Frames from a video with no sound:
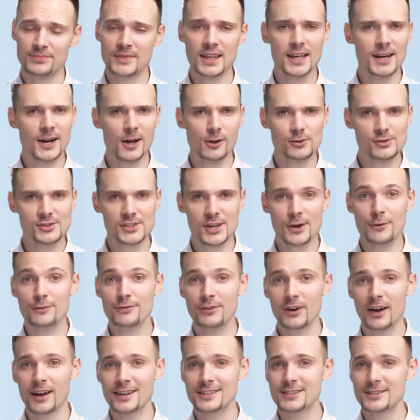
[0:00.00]
It also
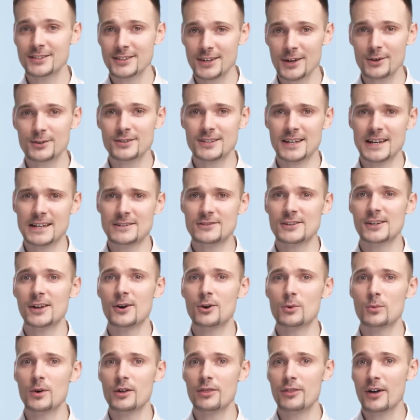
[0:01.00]
finds usage
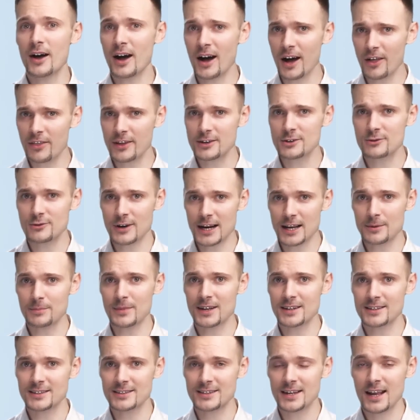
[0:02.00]
along with other
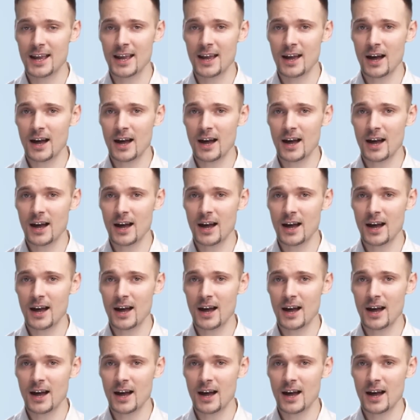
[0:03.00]
treatments